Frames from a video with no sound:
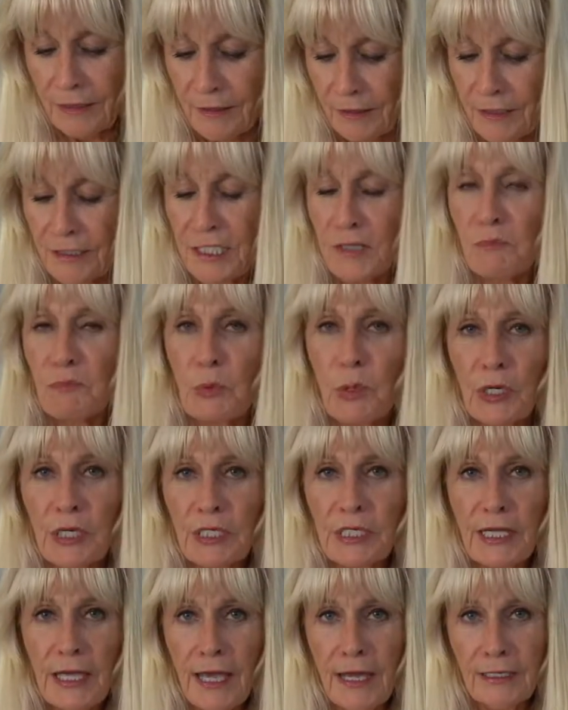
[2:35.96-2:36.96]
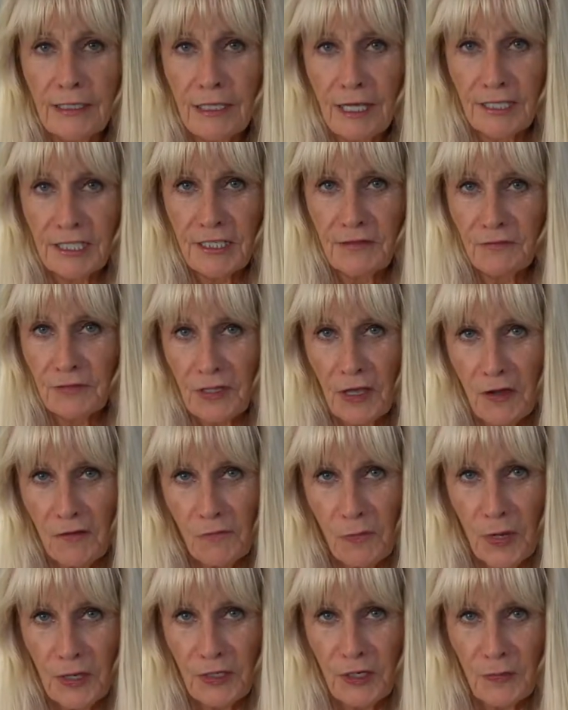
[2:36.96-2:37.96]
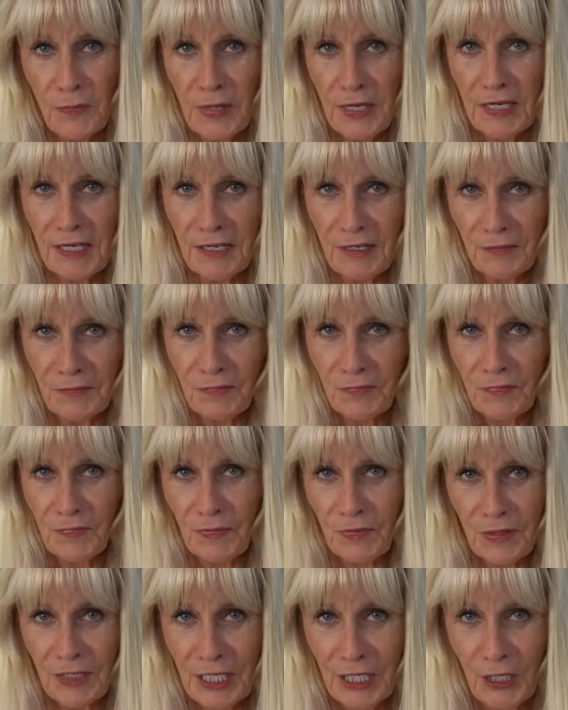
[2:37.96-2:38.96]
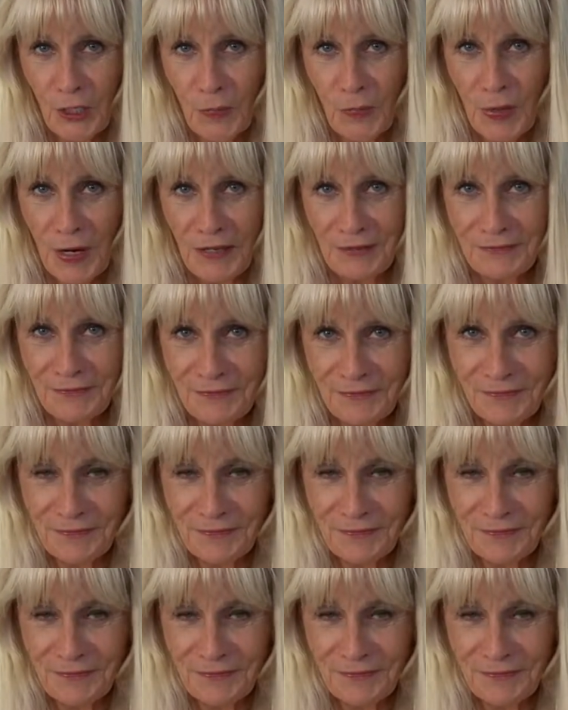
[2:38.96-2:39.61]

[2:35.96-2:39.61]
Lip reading: It's important to add lots of love while you're making keto bread.